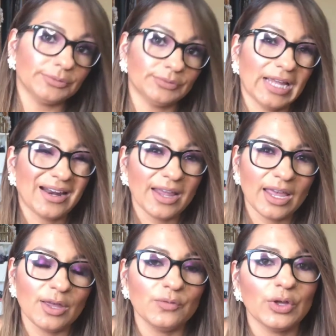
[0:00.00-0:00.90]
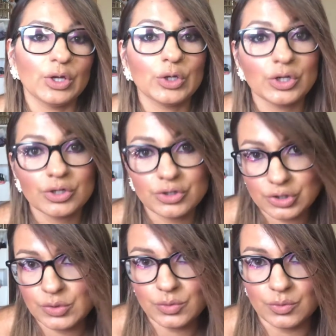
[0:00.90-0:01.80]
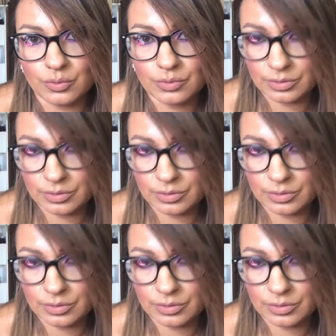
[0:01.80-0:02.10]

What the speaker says: And I have 2